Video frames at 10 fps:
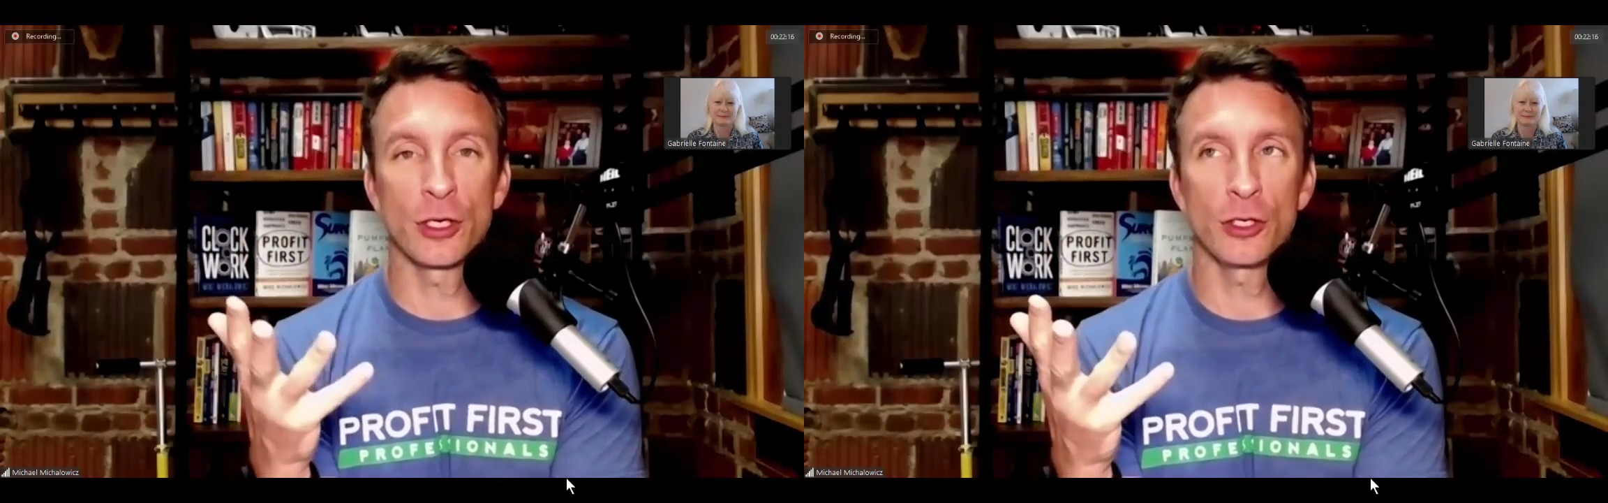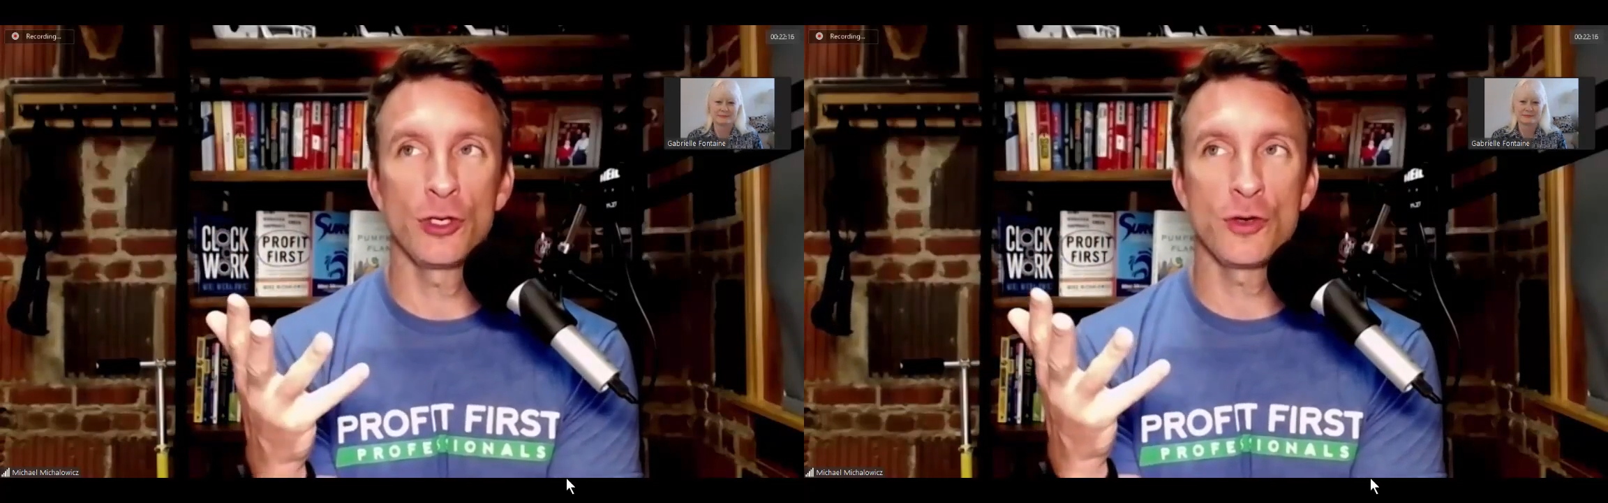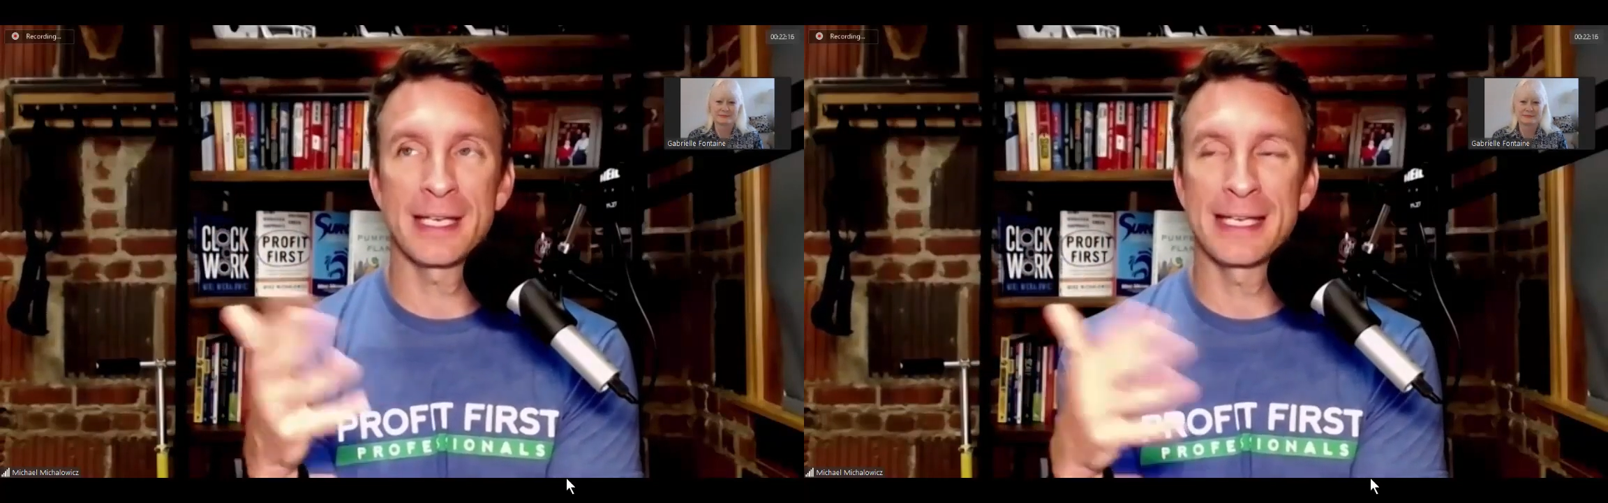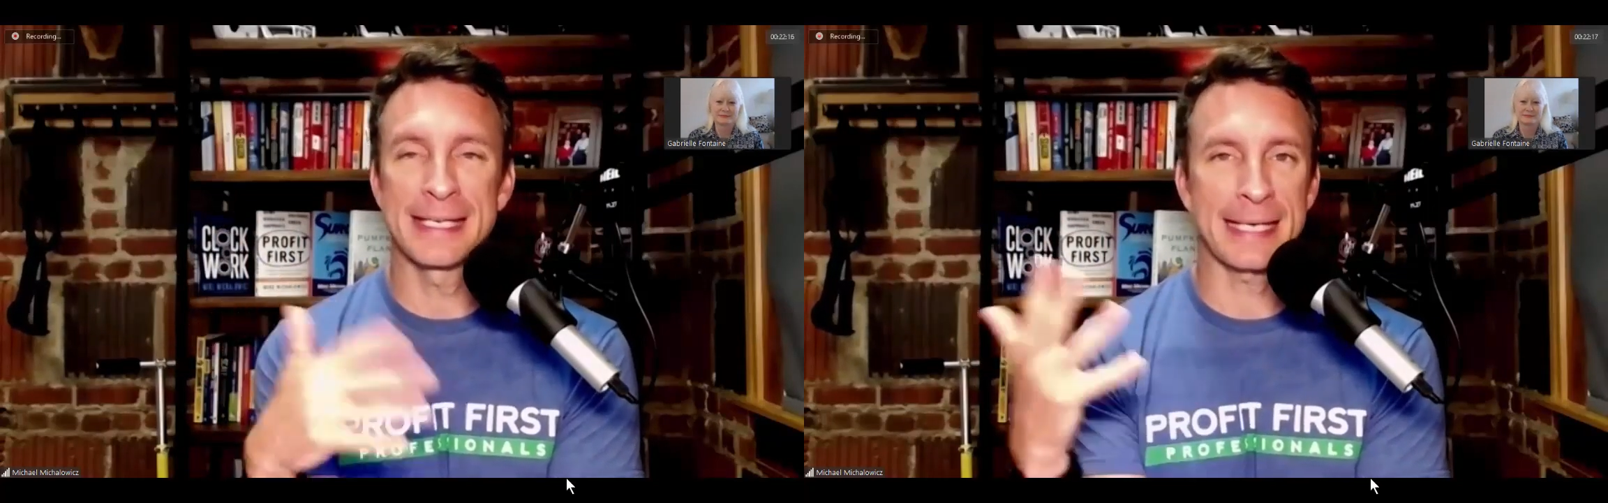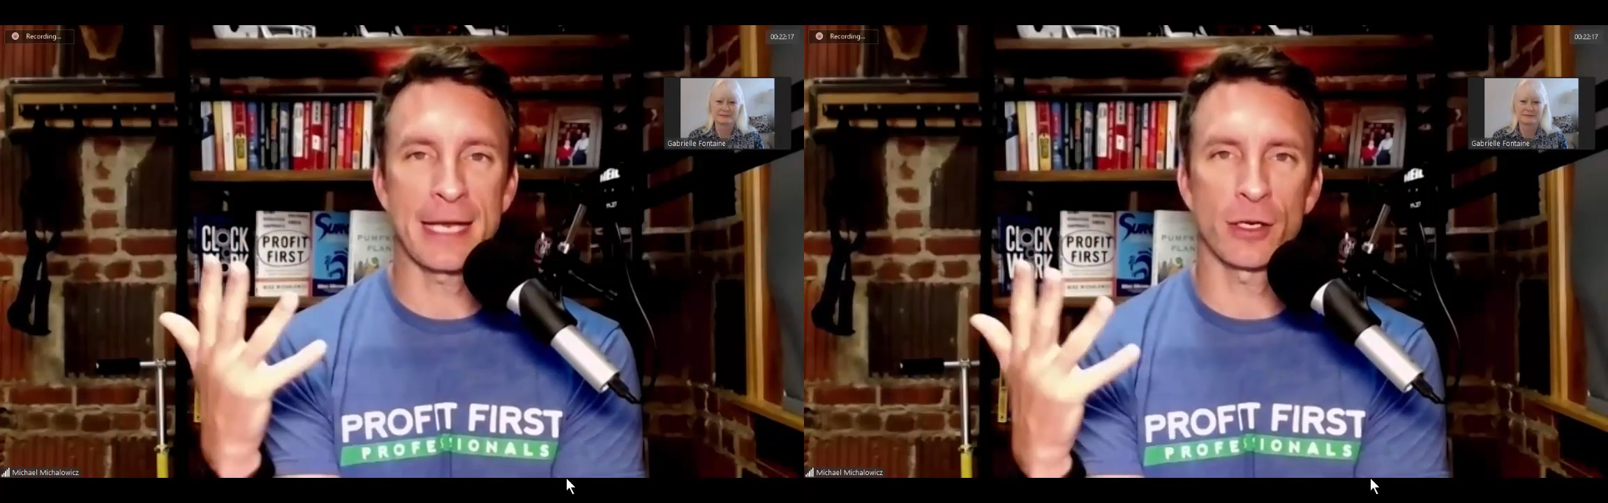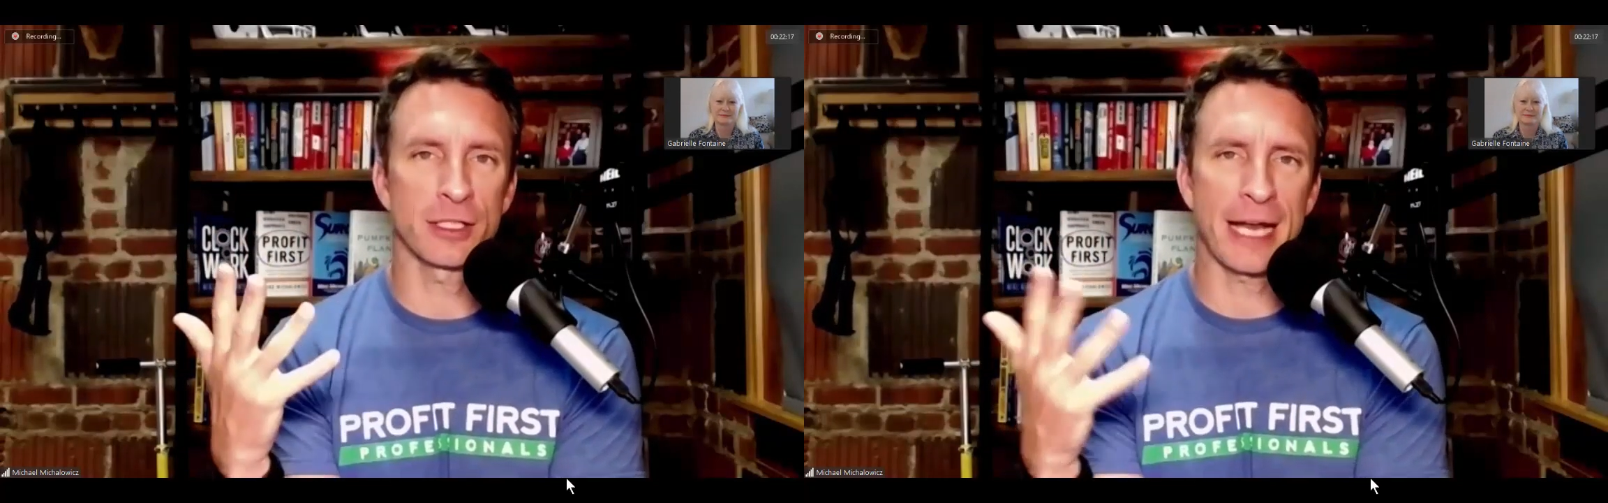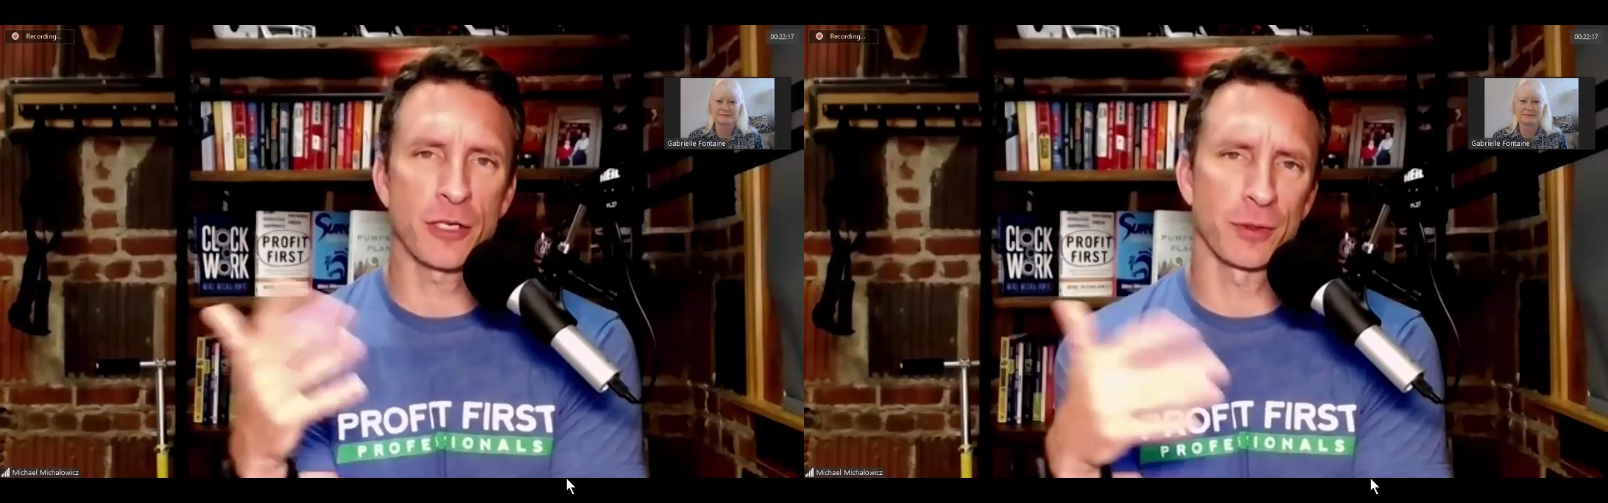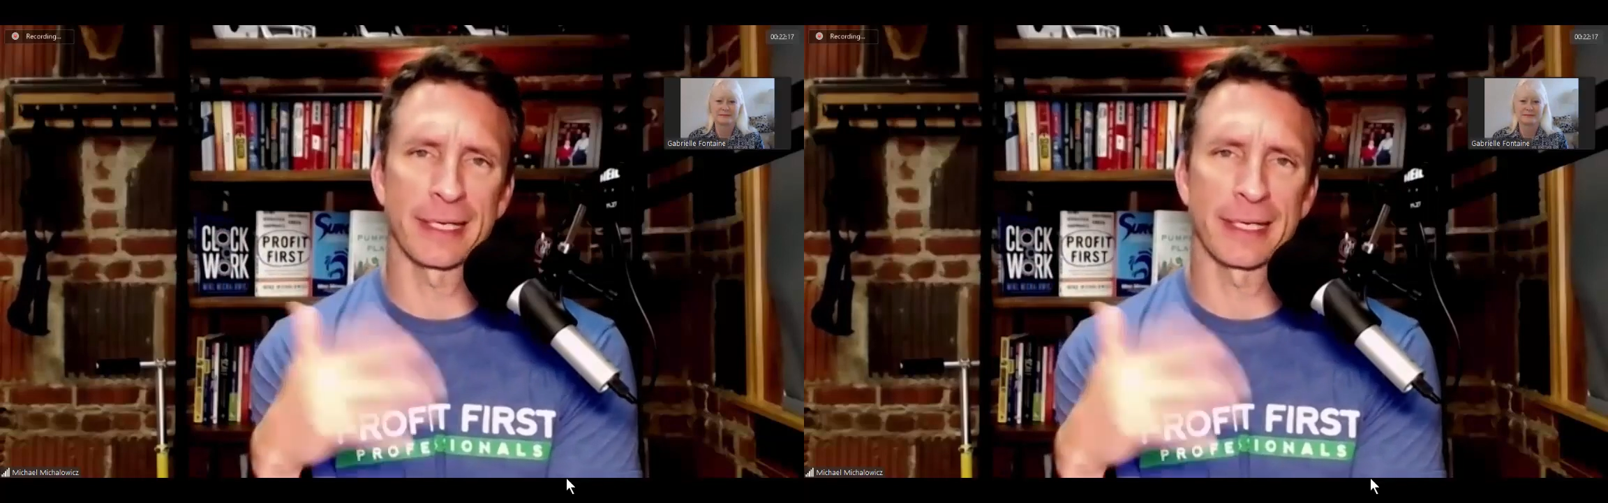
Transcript: you can dictate your schedule,